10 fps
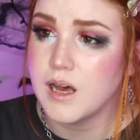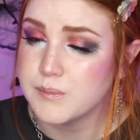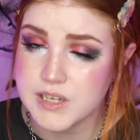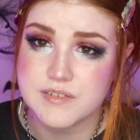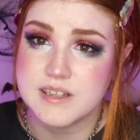
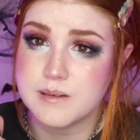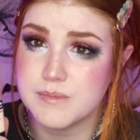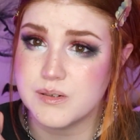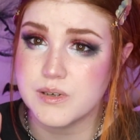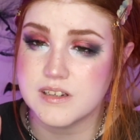I'm definitely going
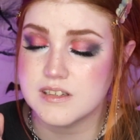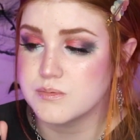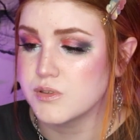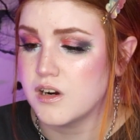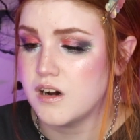to be wearing this
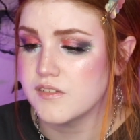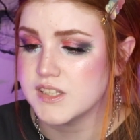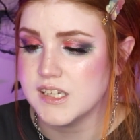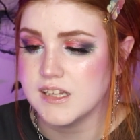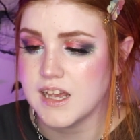more often,